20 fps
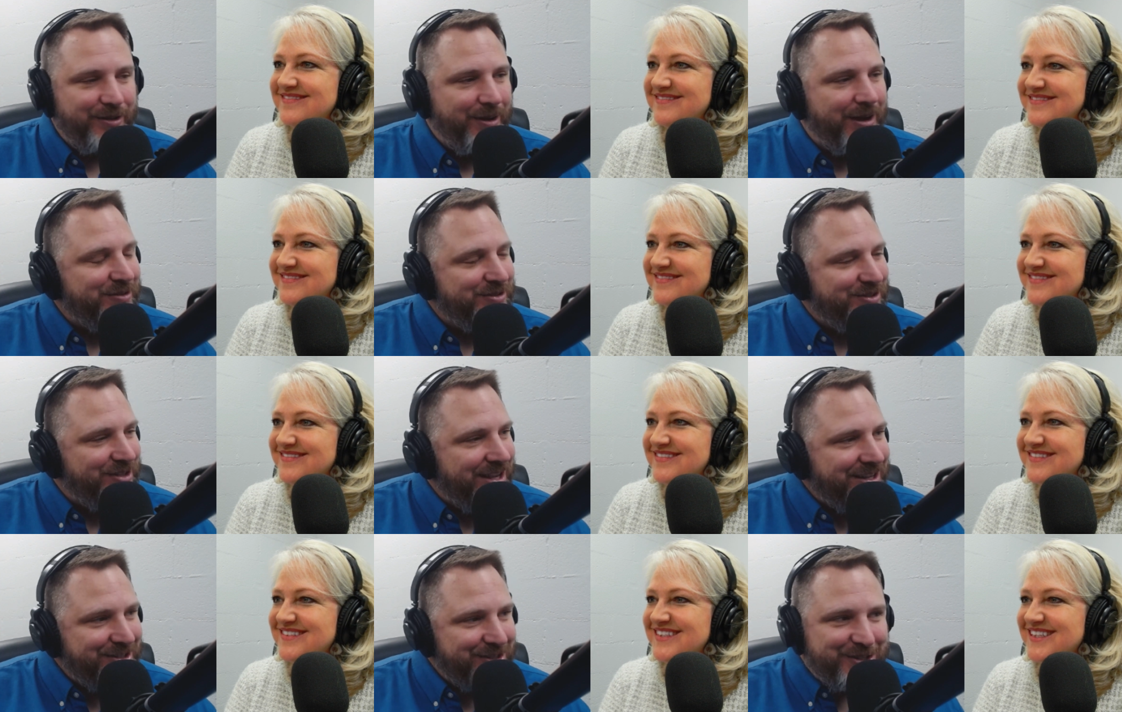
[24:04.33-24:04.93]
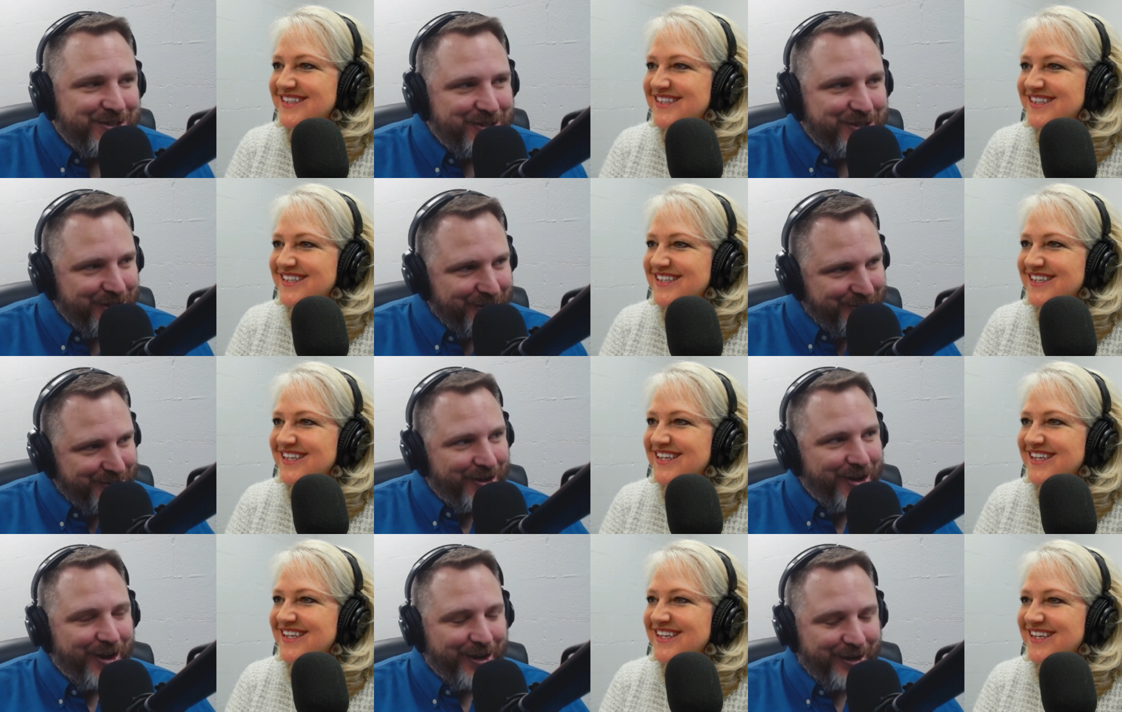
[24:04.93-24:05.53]
Speaker 1: I was actually
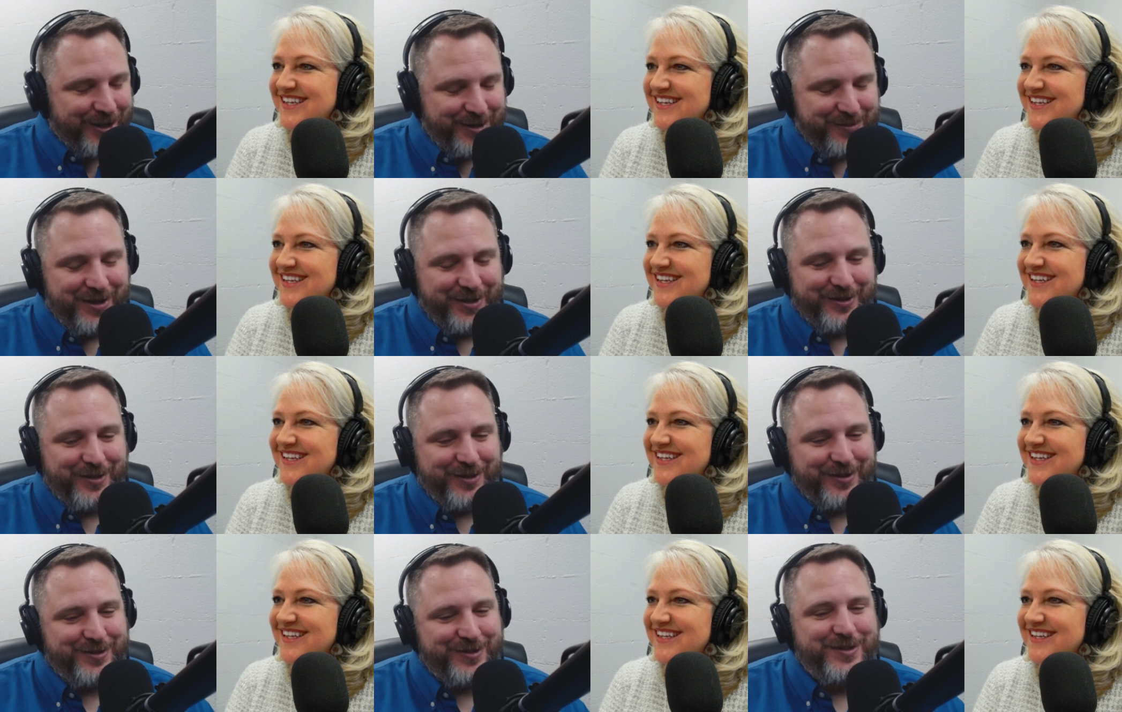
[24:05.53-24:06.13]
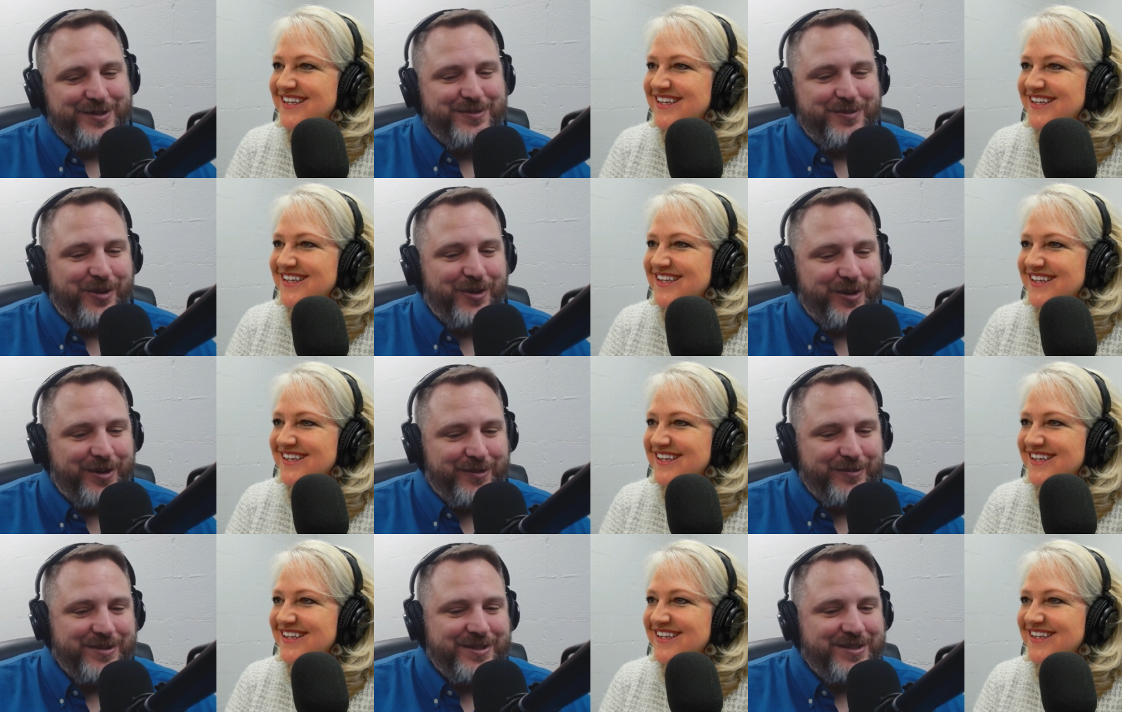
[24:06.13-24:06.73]
just talking about those this
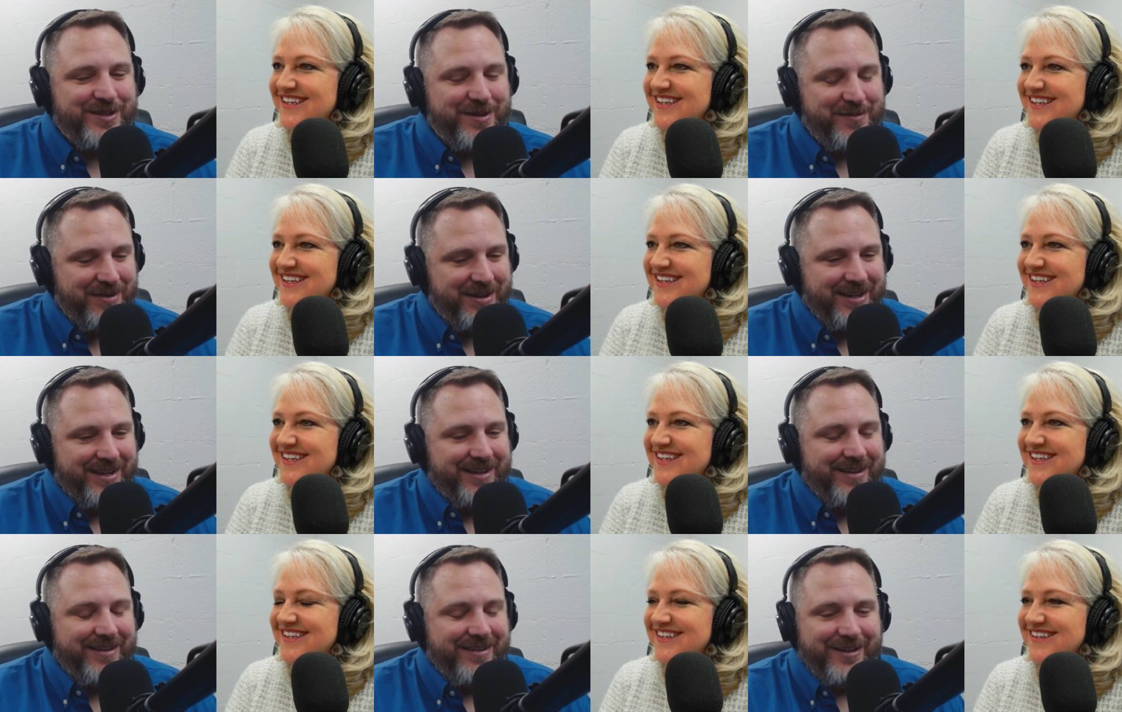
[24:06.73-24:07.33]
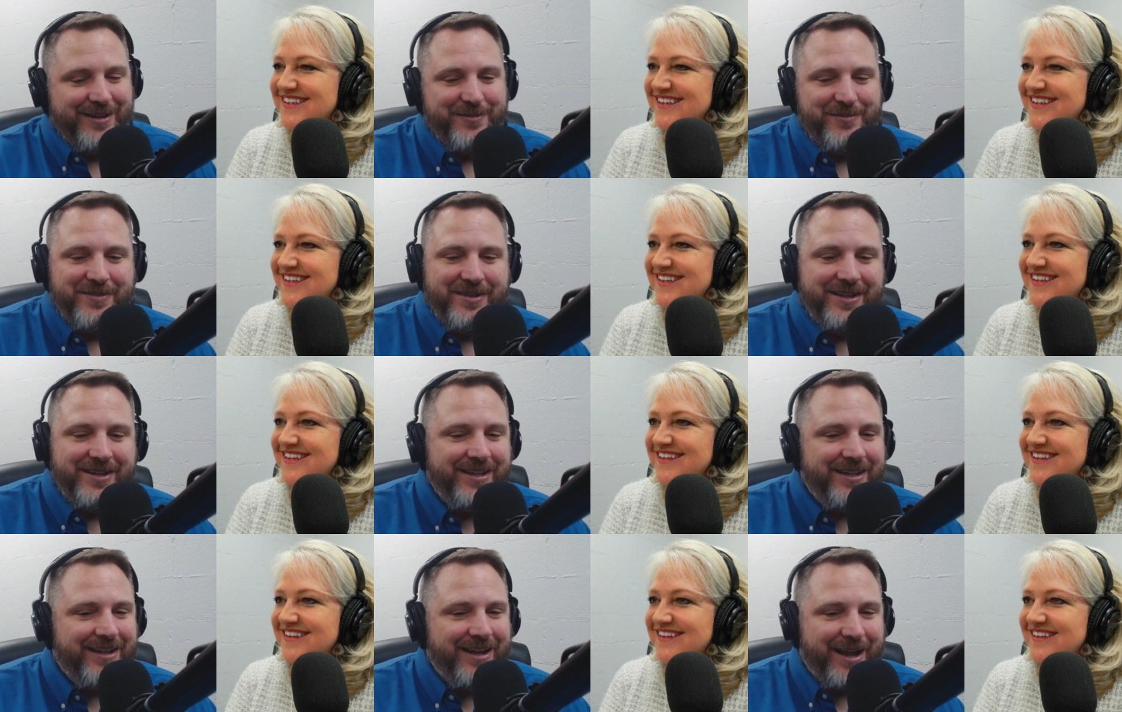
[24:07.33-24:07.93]
morning with somebody. Um,
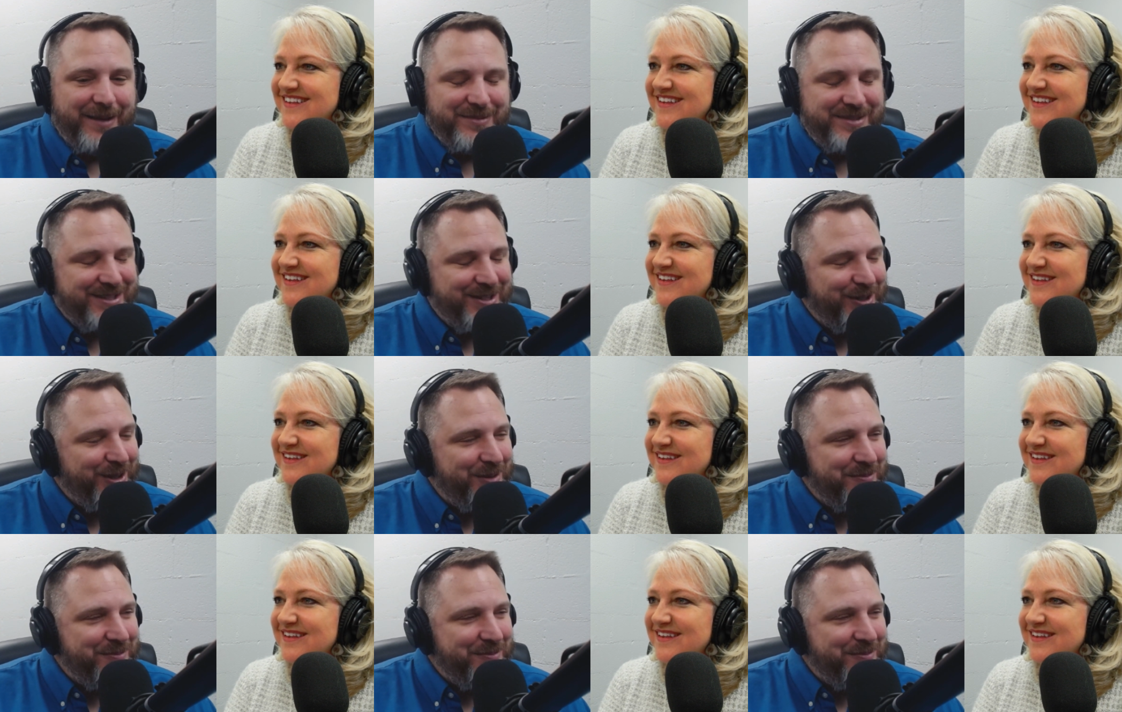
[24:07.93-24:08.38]
I'm still